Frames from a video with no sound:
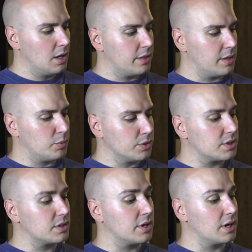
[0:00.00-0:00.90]
They
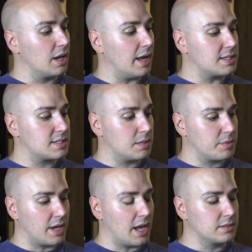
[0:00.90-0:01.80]
wanted their
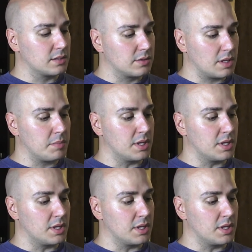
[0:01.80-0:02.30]
lightsaber handed to them